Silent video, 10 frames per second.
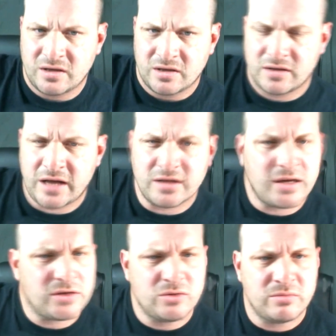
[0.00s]

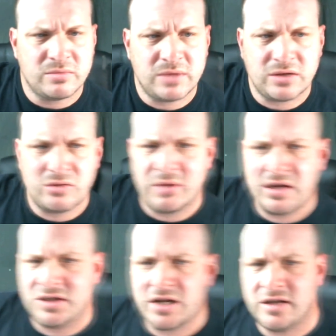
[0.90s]
Not too
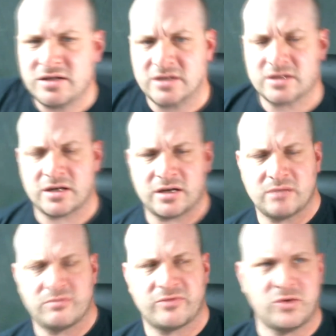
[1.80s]
many changes.
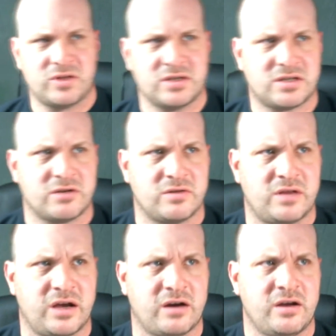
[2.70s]
Few things here or
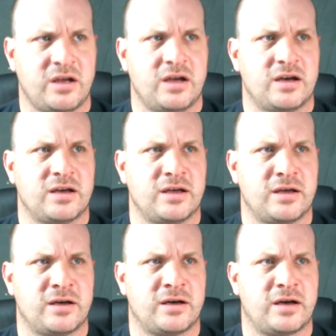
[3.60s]
there.
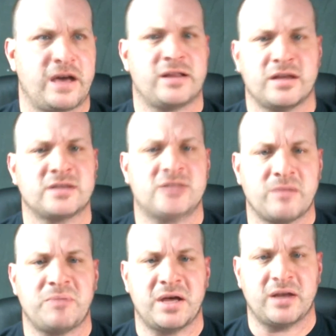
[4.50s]
I think it's
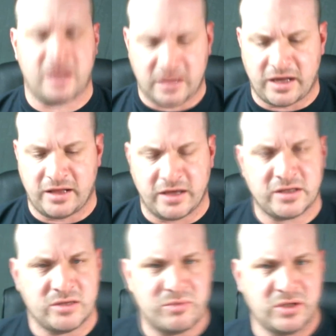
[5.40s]
not bad. I like
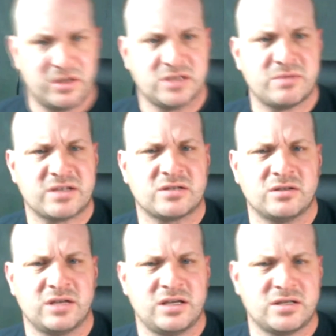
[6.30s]
the abilities. Makes it a
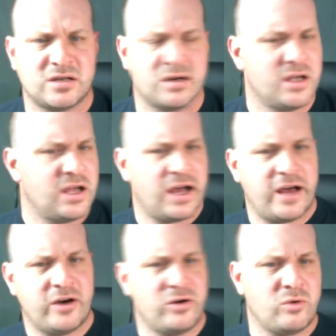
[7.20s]
little easier.
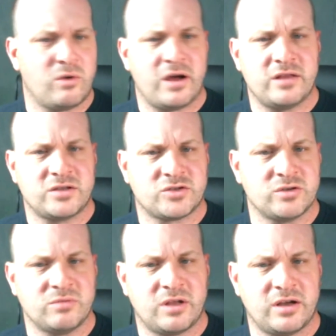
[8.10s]
I don't know why the
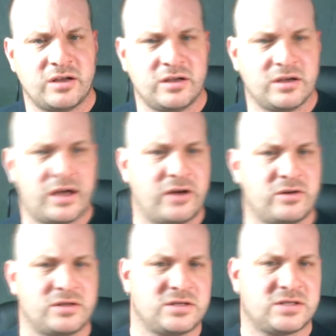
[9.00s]
streamlining. I
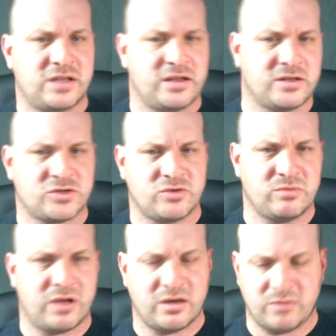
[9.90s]
don't understand the
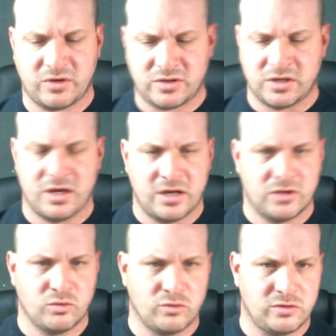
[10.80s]
streamlining because
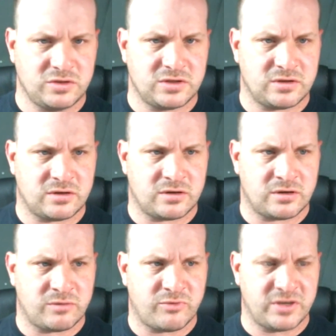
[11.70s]
the rules
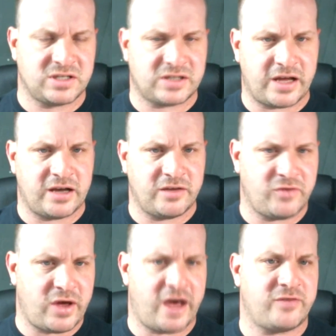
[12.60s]
are pretty set. And if
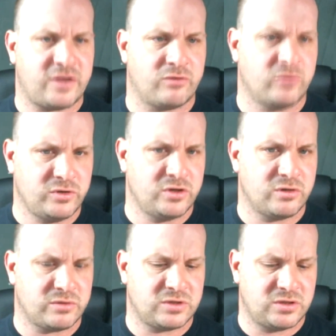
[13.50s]
you have that rule, you
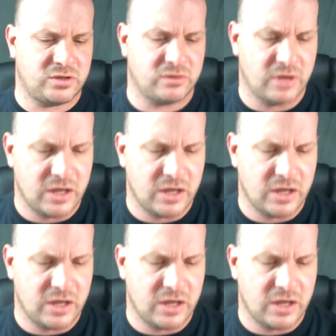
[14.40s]
know what to do.